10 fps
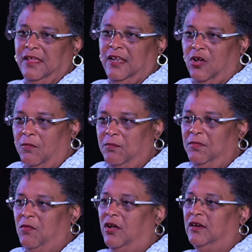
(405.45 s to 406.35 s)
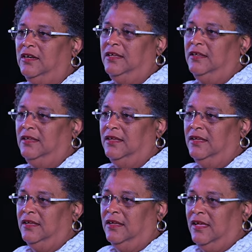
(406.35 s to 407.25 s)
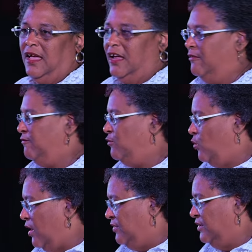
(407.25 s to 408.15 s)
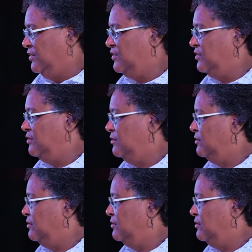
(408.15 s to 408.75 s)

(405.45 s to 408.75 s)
Elombe Mottley, and a few others